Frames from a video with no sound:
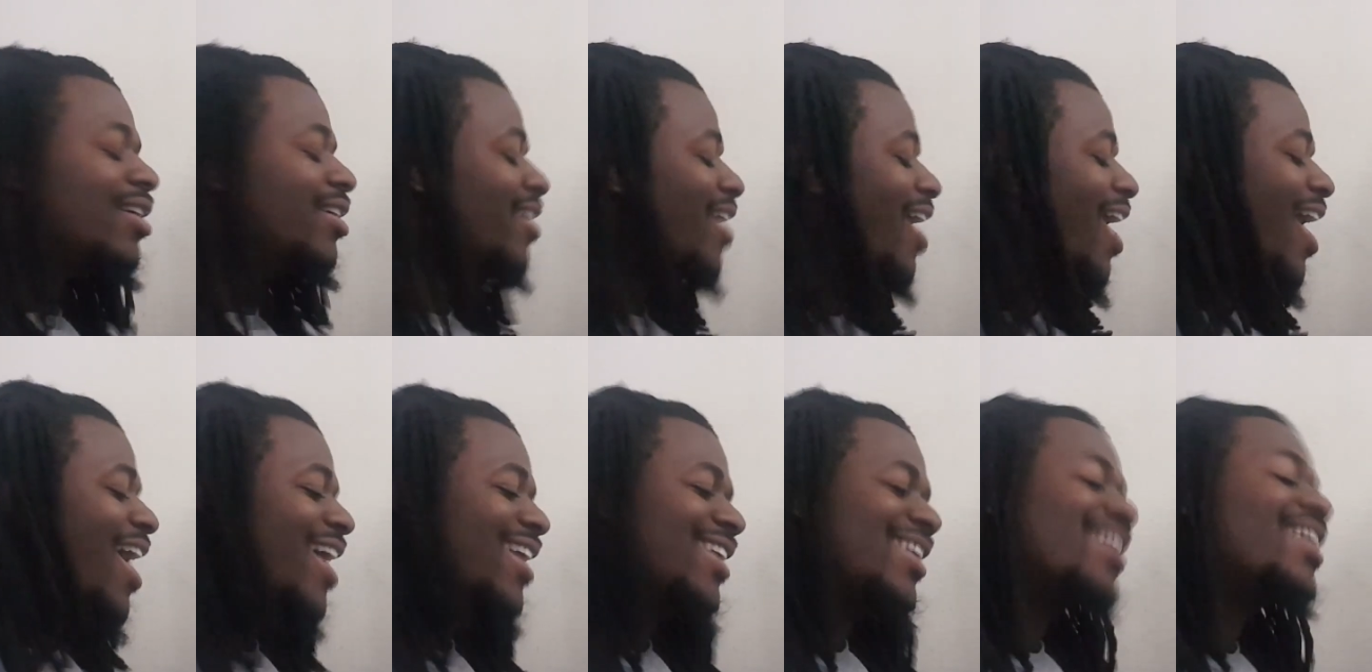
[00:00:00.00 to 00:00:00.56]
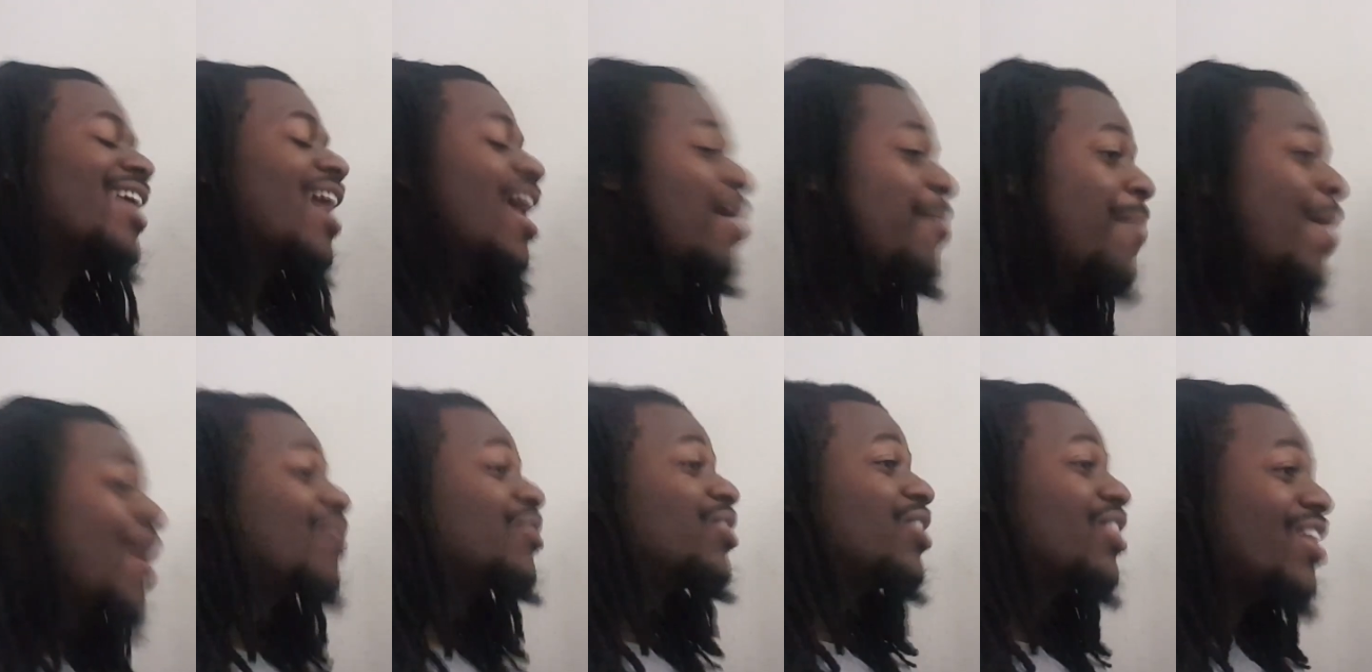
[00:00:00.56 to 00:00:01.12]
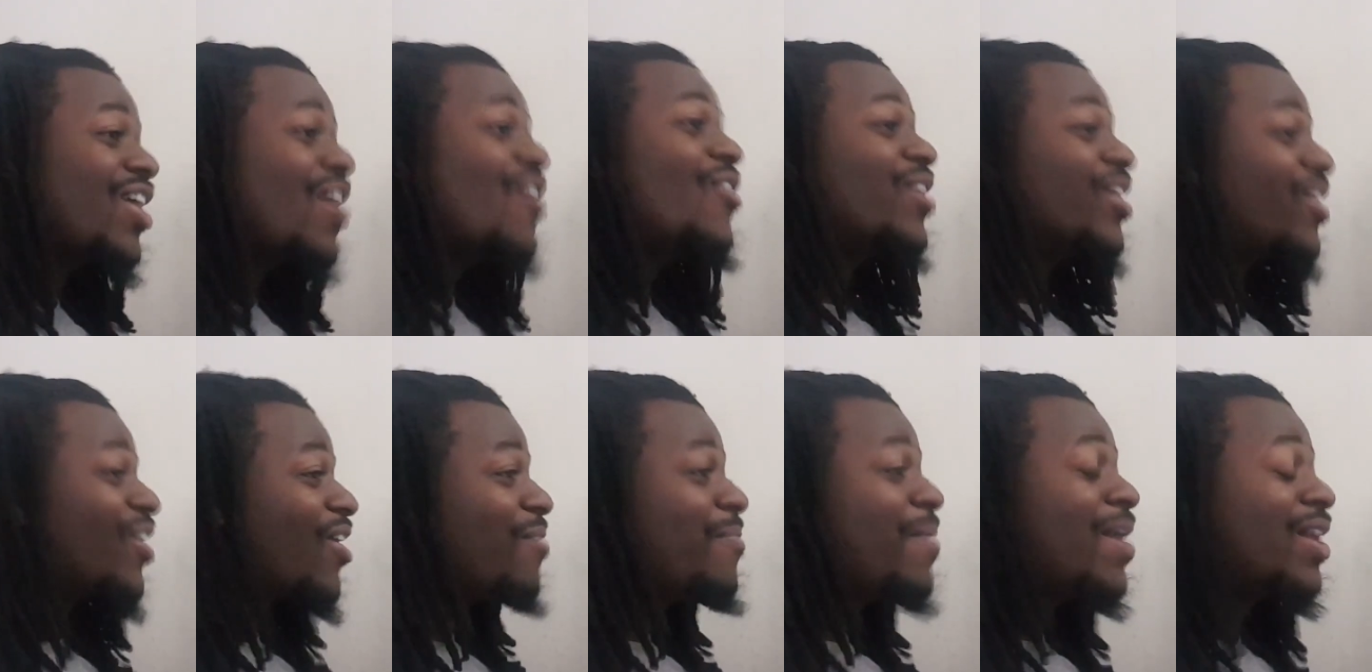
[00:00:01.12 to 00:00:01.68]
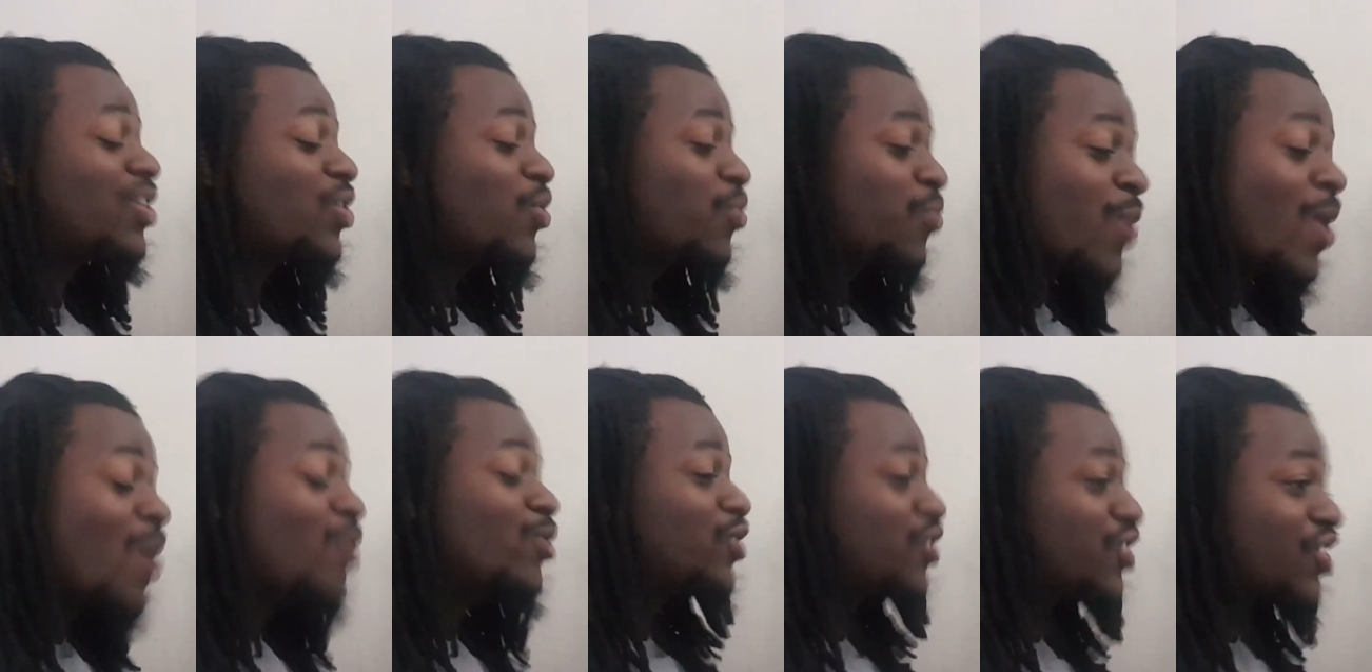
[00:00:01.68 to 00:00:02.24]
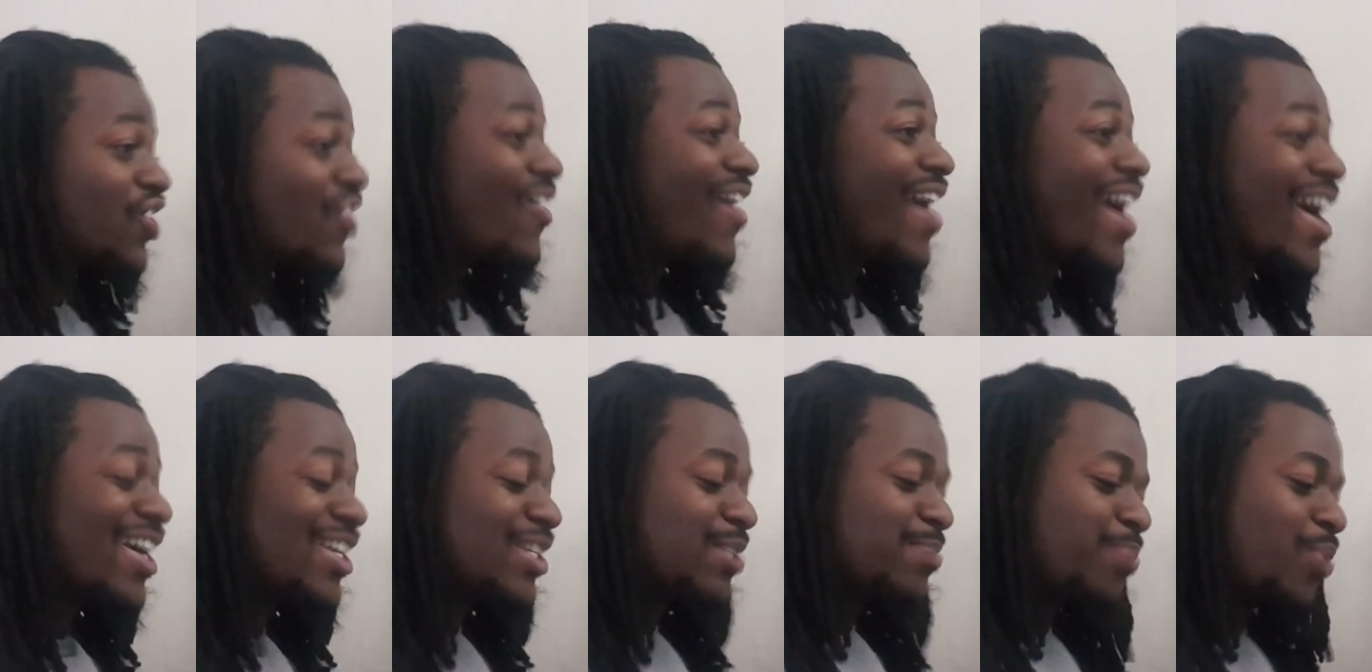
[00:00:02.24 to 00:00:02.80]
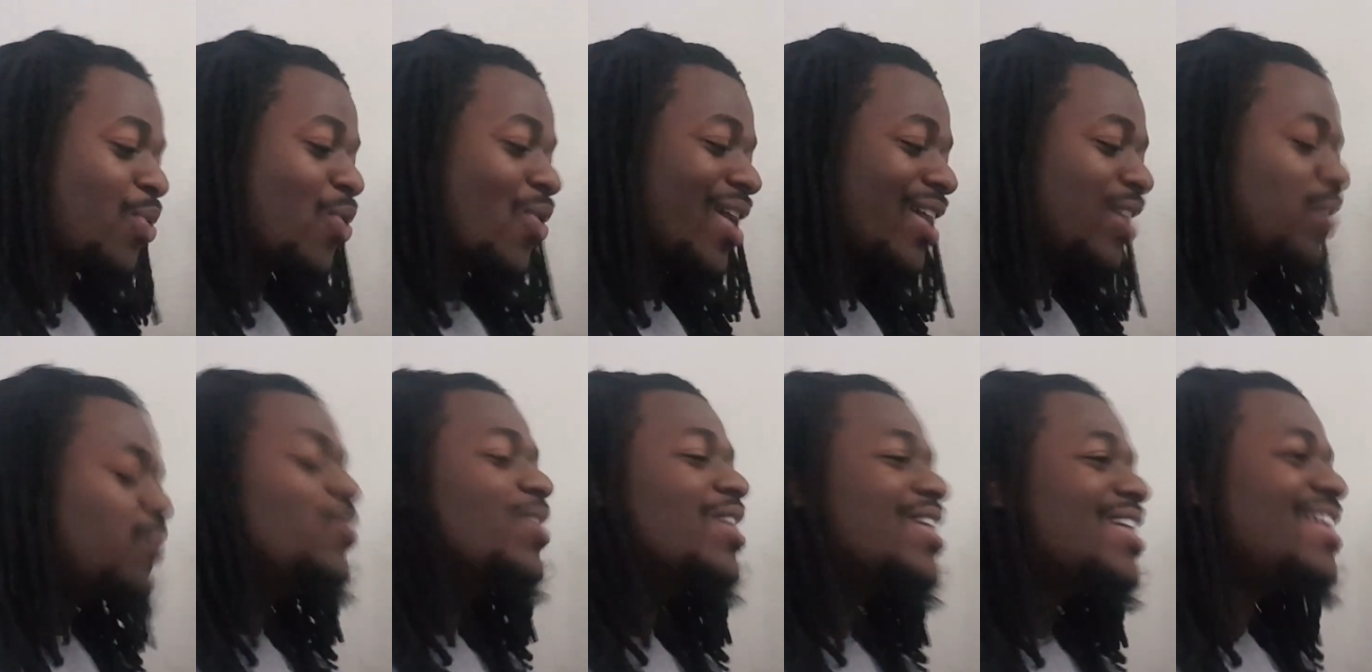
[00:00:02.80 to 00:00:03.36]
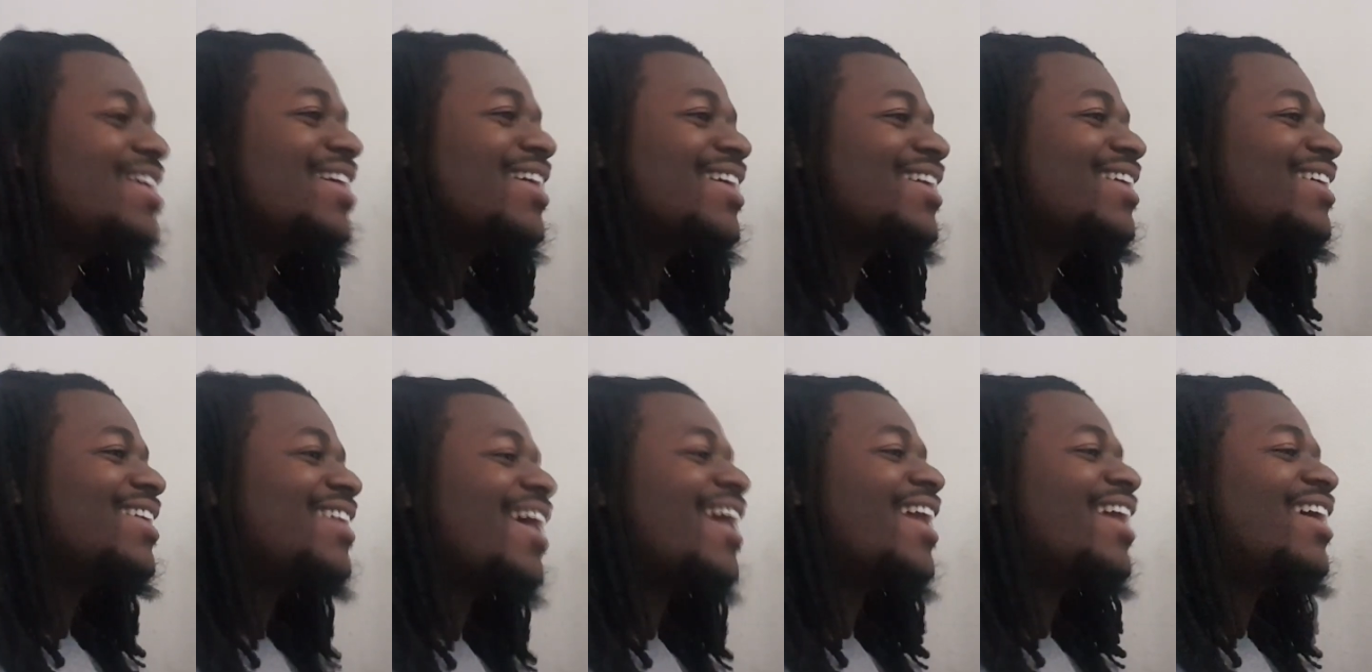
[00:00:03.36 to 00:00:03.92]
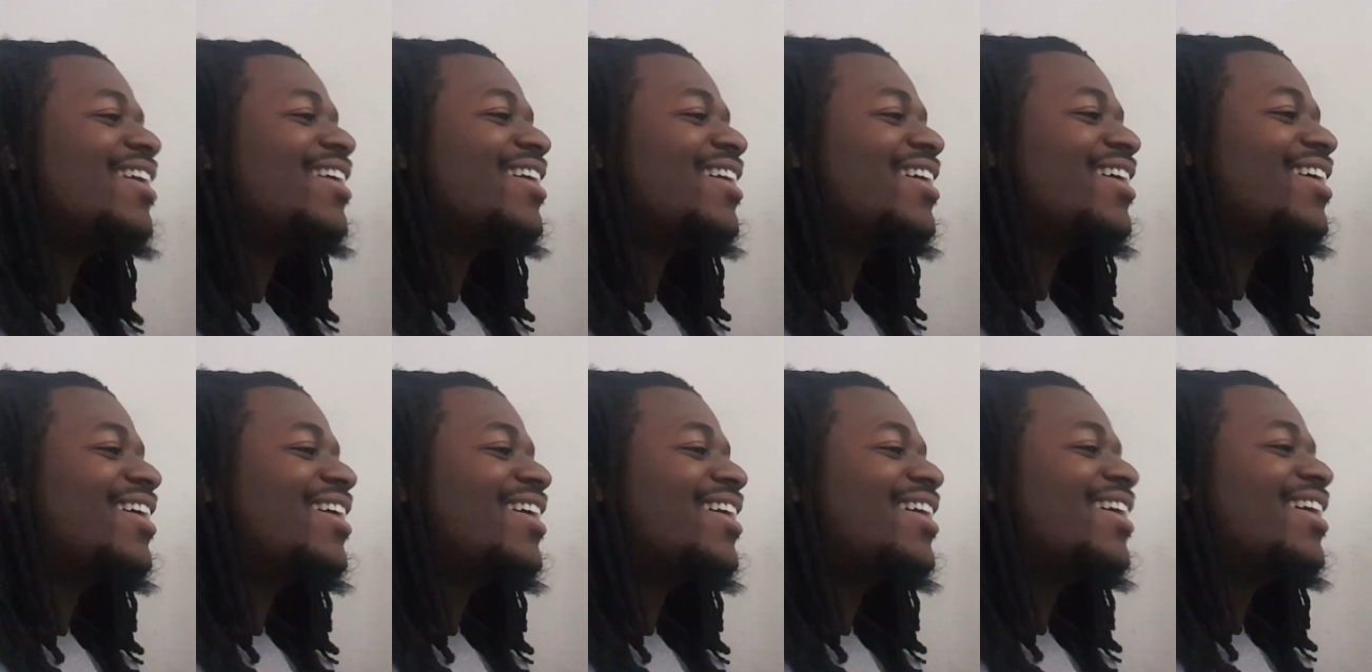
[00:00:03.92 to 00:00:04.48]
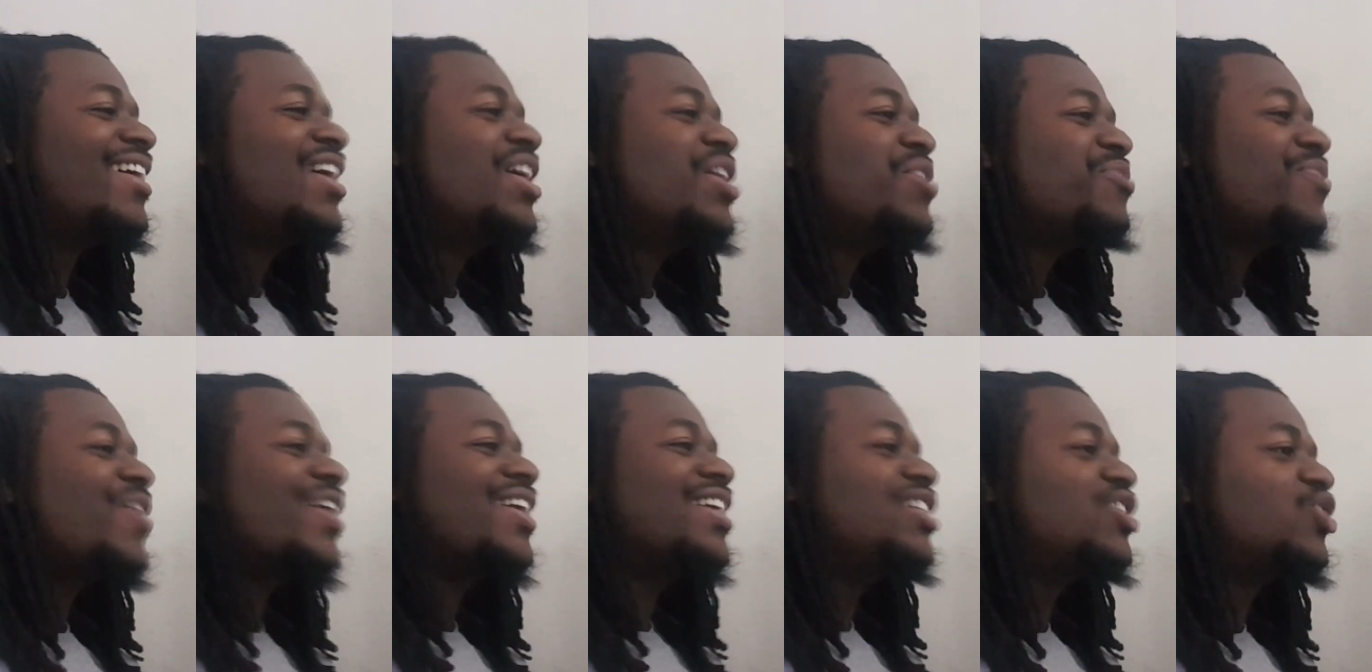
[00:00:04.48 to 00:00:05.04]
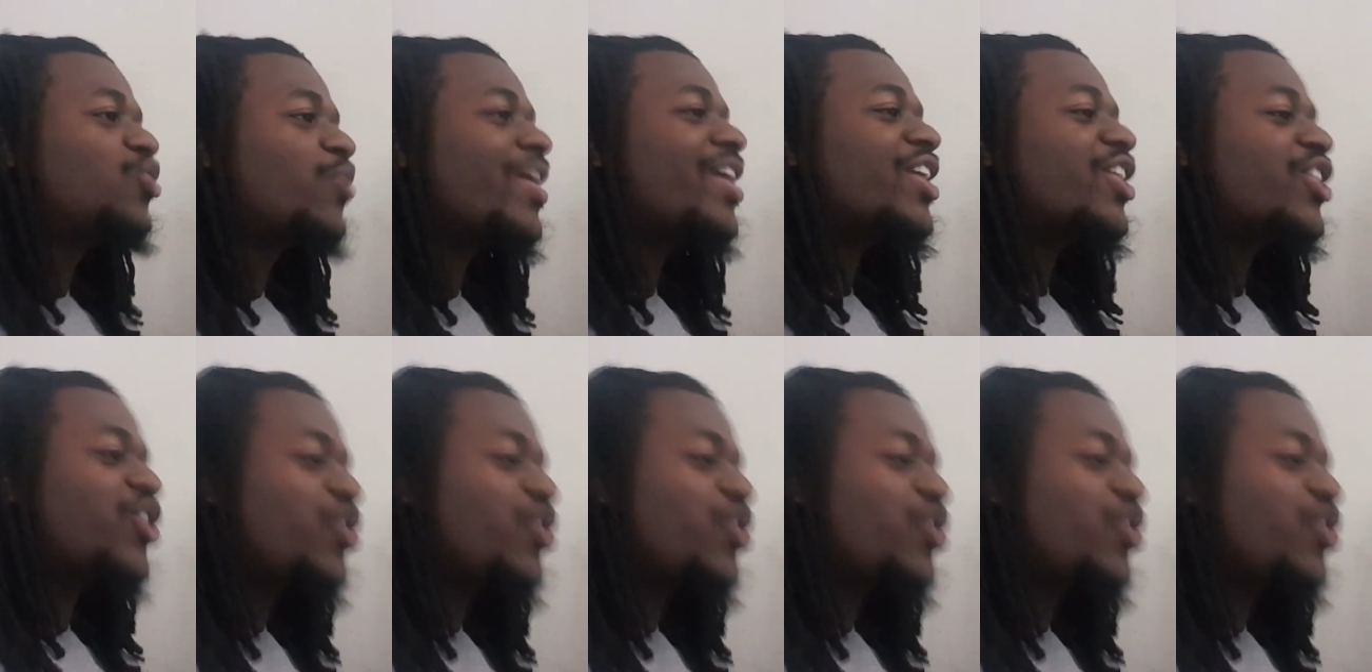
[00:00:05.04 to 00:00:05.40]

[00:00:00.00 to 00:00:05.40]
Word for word: Nah, nigga, I'm about to go there. I'm about to roast your ass, boy. You the nigga that uh fucking drink